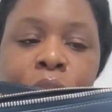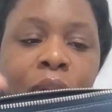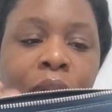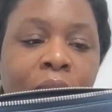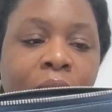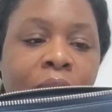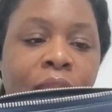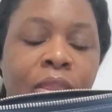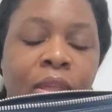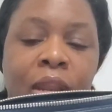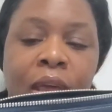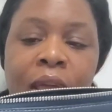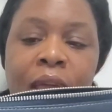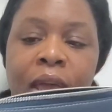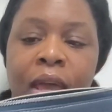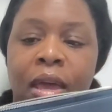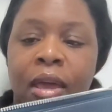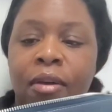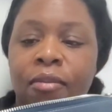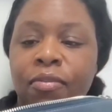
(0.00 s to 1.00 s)
glad that I
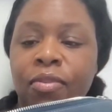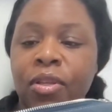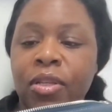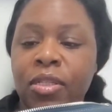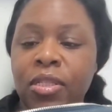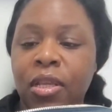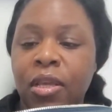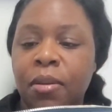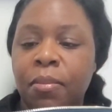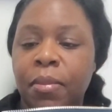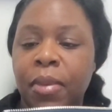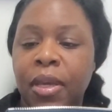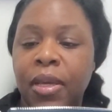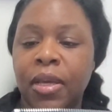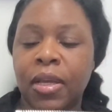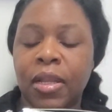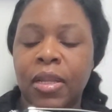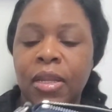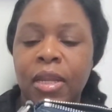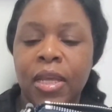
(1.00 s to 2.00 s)
have this in my
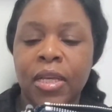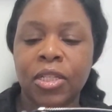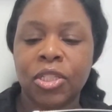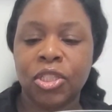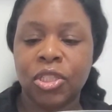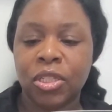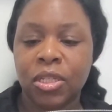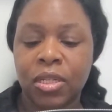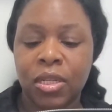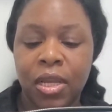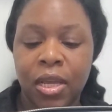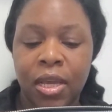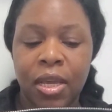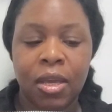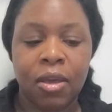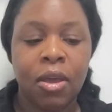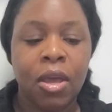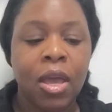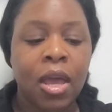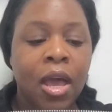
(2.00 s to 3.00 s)
collection
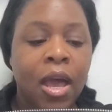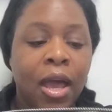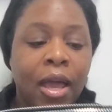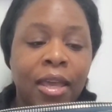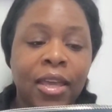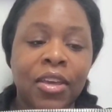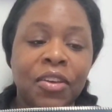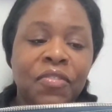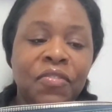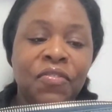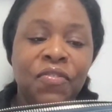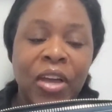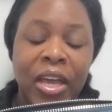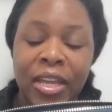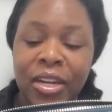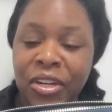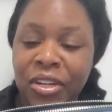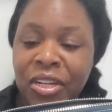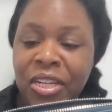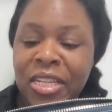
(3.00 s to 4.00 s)
now. I can
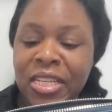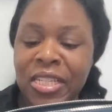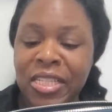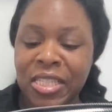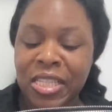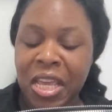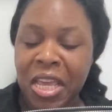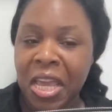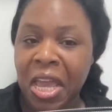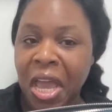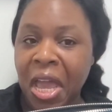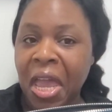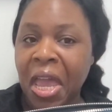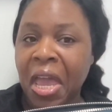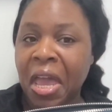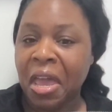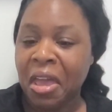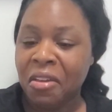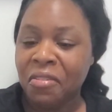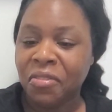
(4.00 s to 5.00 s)
finally say I
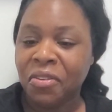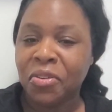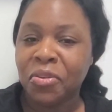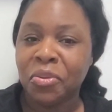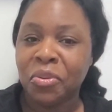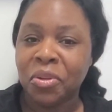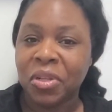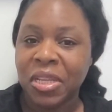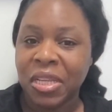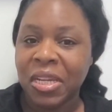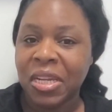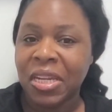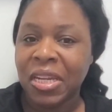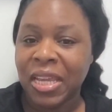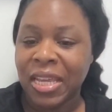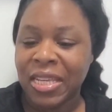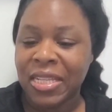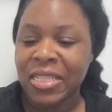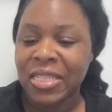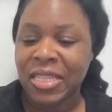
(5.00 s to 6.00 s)
have a Nolita
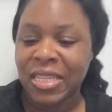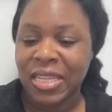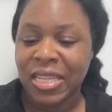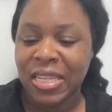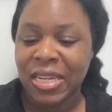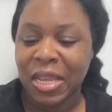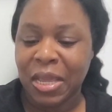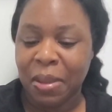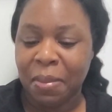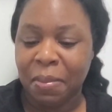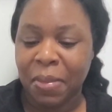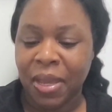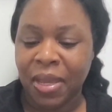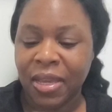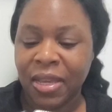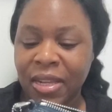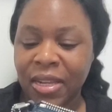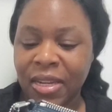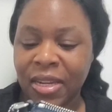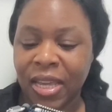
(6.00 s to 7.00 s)
19 in my
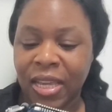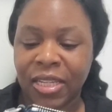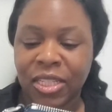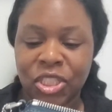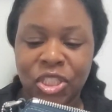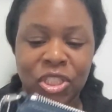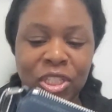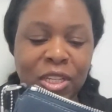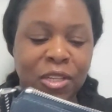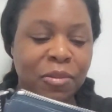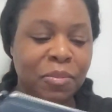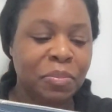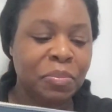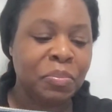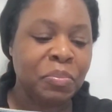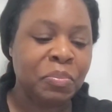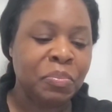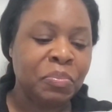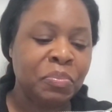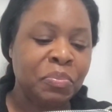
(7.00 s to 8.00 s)
collection.
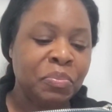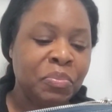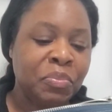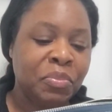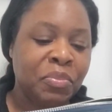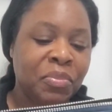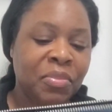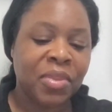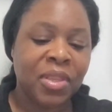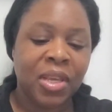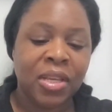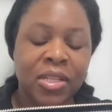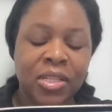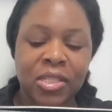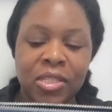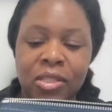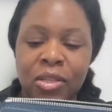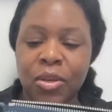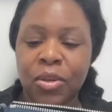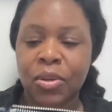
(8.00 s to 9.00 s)

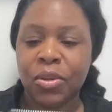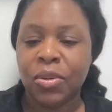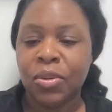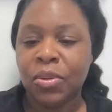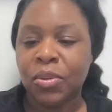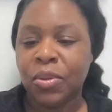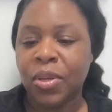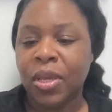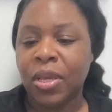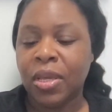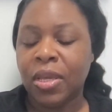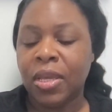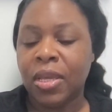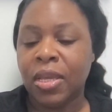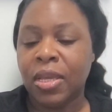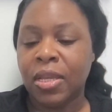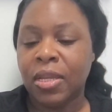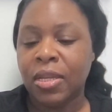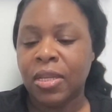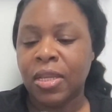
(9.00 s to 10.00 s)
So,
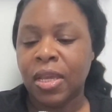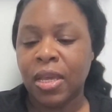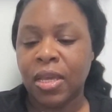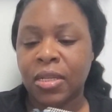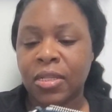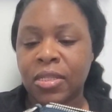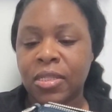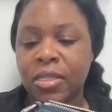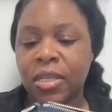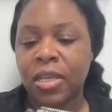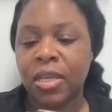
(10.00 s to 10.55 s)
and yes, the